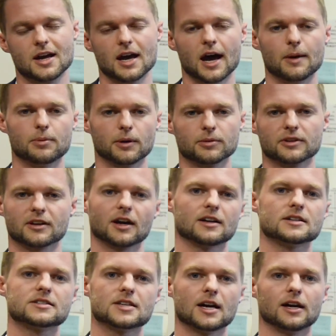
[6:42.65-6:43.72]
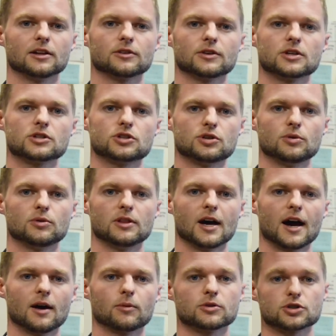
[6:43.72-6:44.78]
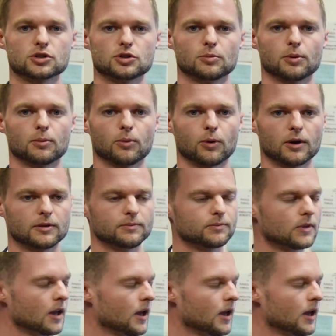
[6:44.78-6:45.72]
I'd be able to kind of tailor it to that, which is super important.